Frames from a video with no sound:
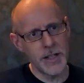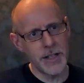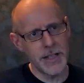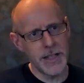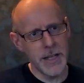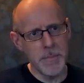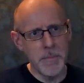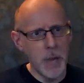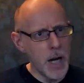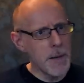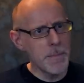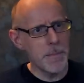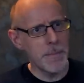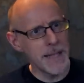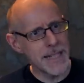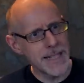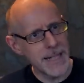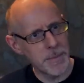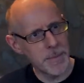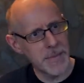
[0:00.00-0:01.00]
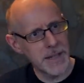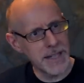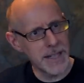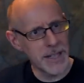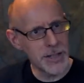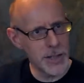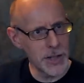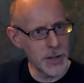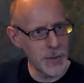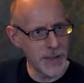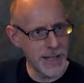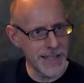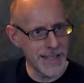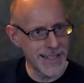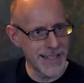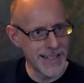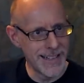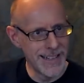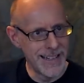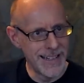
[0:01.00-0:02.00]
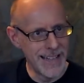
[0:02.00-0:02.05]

that there might be something to it.